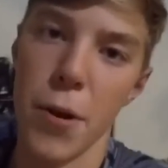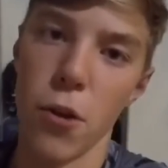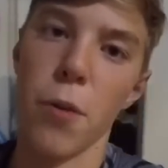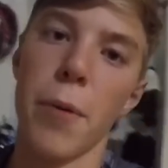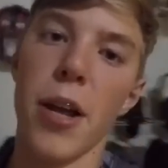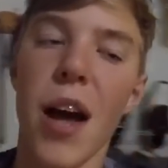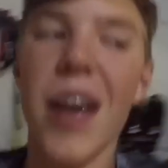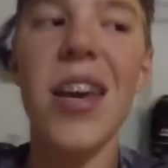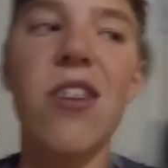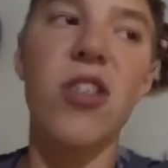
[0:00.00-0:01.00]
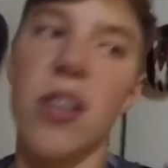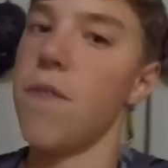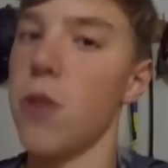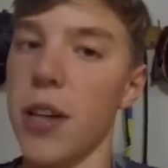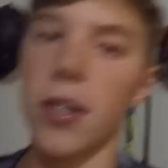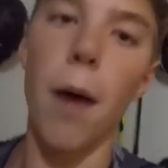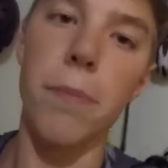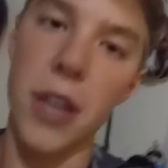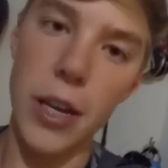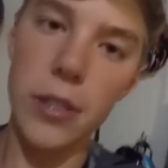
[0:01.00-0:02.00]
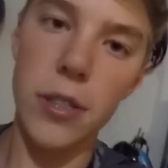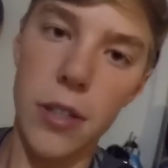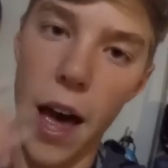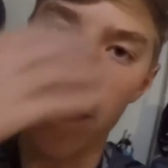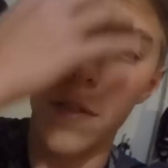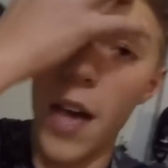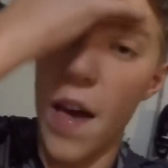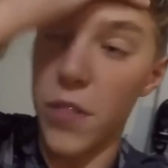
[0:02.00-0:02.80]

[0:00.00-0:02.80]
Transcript: build, but I could just give you guys updates at the